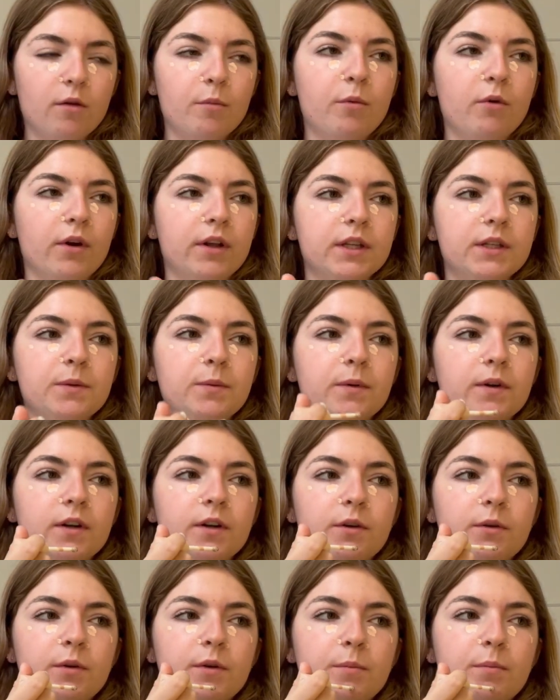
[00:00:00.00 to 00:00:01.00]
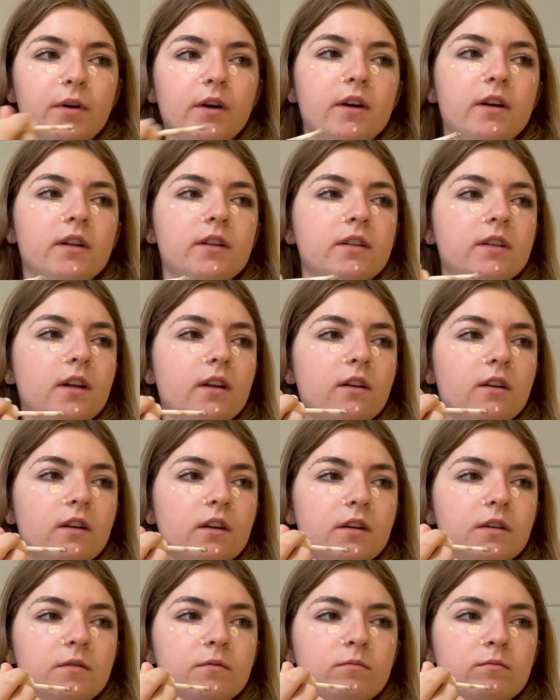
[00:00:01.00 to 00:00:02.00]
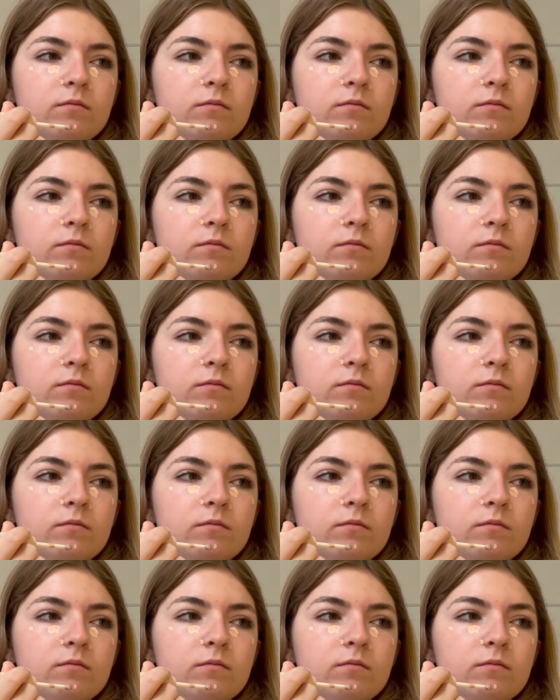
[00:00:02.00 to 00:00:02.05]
points where you would put concealer,